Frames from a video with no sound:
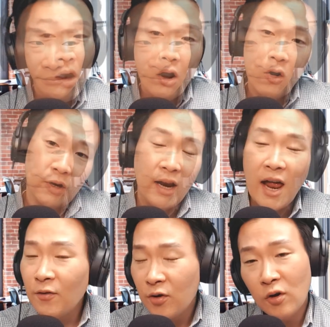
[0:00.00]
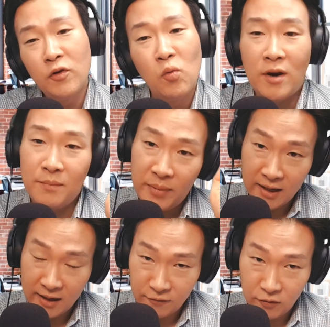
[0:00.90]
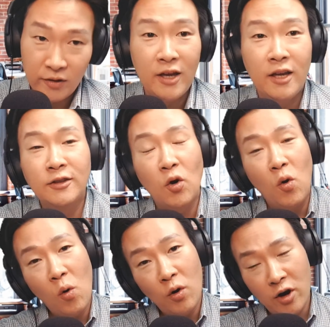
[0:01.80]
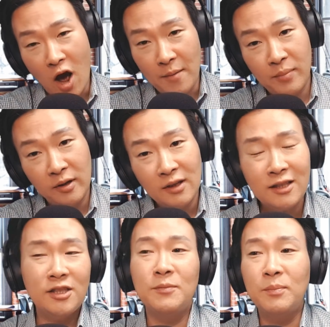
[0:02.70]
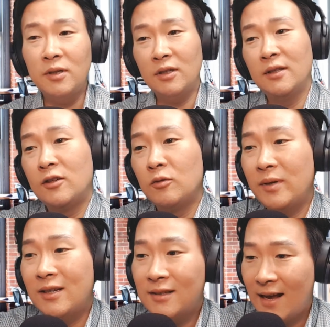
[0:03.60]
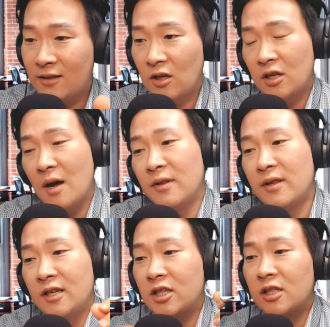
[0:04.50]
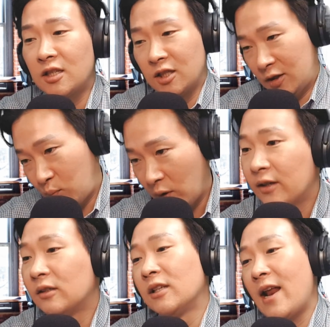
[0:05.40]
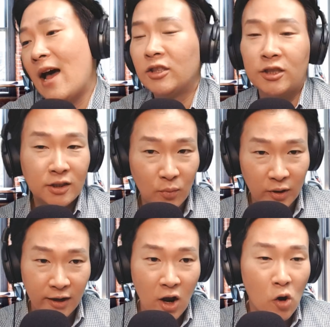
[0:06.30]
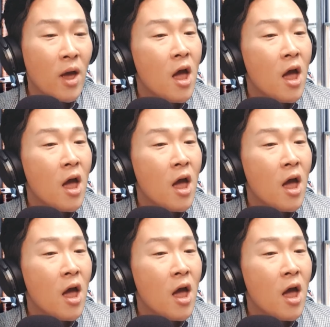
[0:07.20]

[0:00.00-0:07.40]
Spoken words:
Okay, I don't know if you want to be here for this or not, but let's just put a little bit of sass on top of this, just to sprinkle it out, just to bring it home,